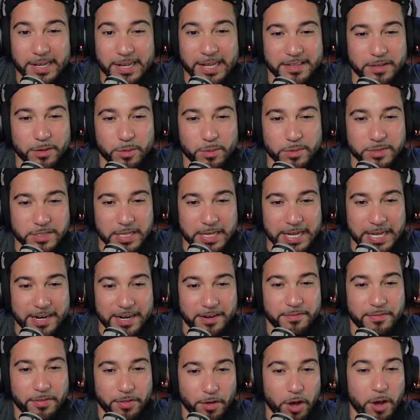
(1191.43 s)
Like there was a lot
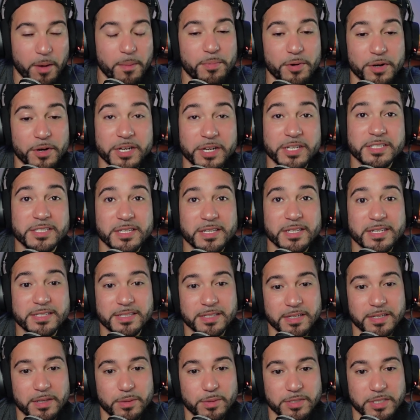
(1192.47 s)
of thought put into
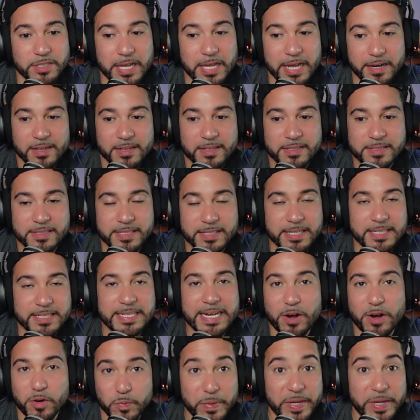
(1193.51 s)
this, and there was a lot of sit
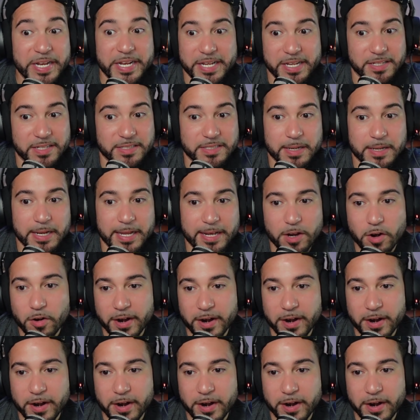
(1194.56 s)
down meetings and like,